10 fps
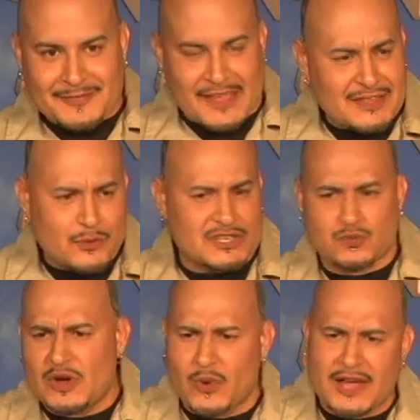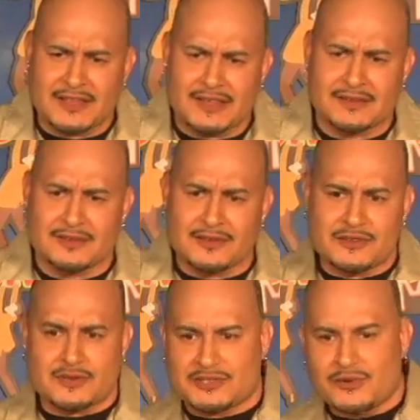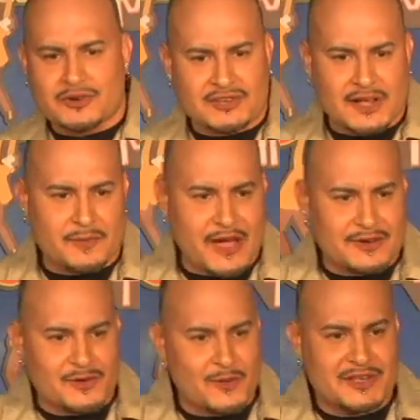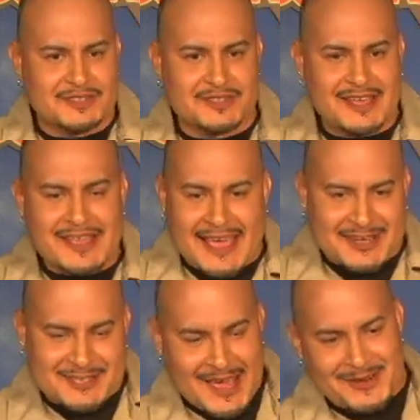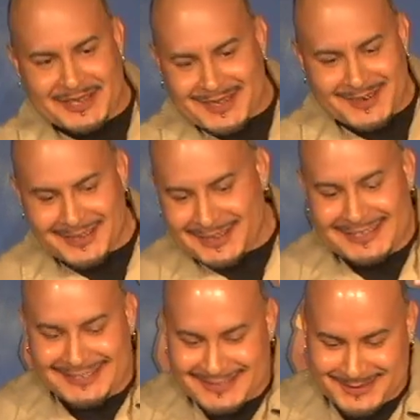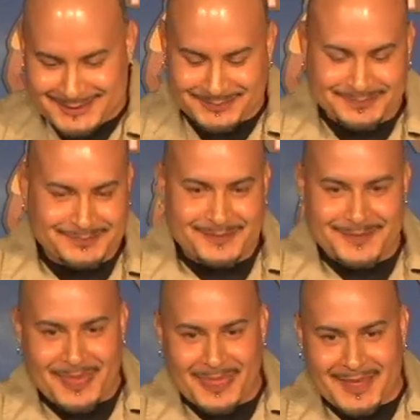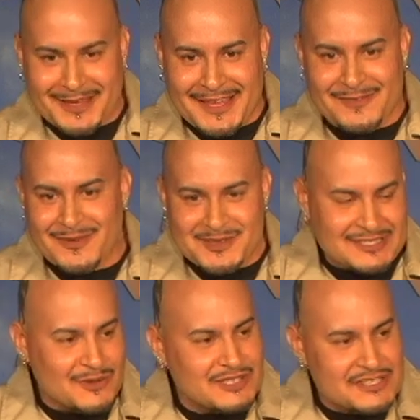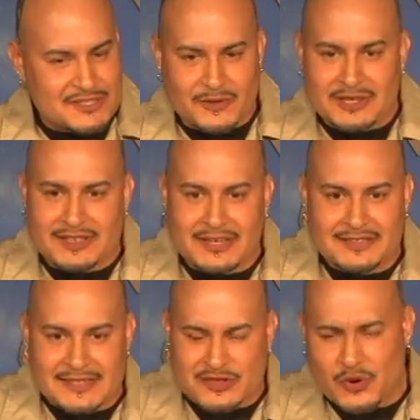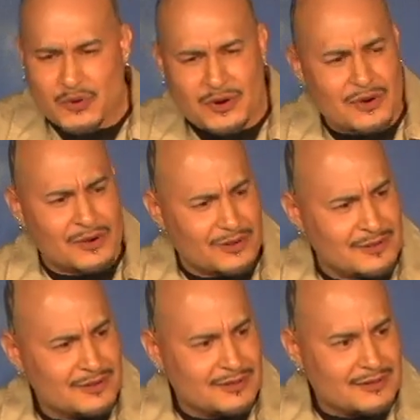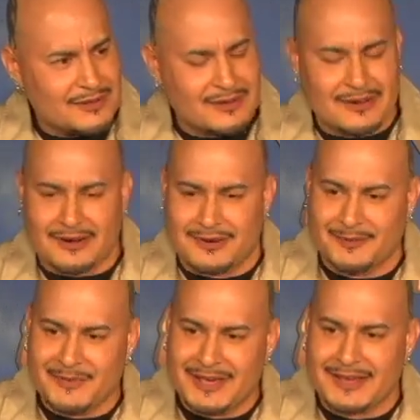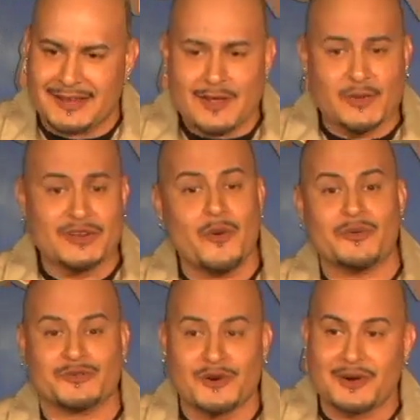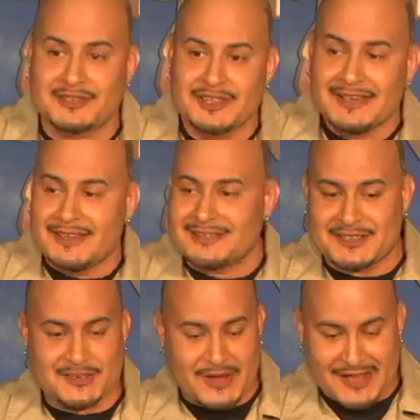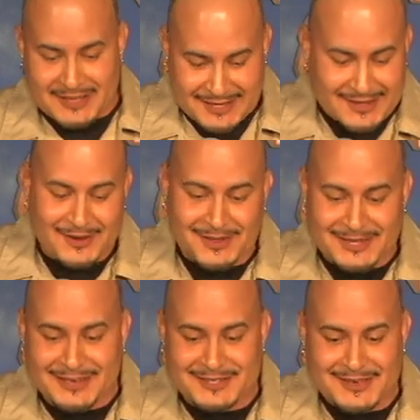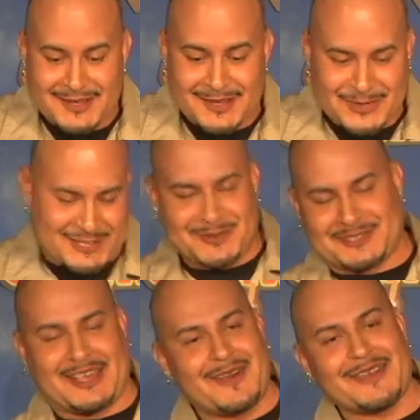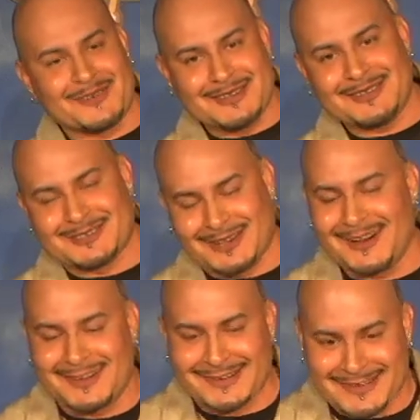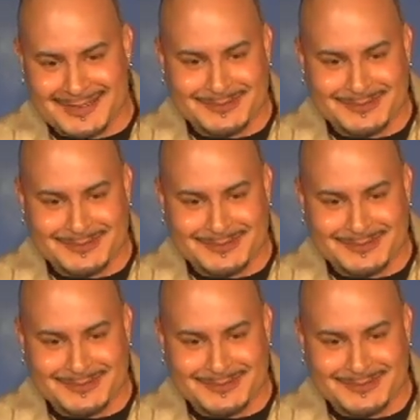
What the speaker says: And then there was this one white lady, you know, she was doing her shop, minding her own business, and she had her kid on a leash. Have you ever seen those leashes for the kids? That's cruel. Oh, man. But you know what was worse is that she had the kid on a leash, but she was carrying her little dog.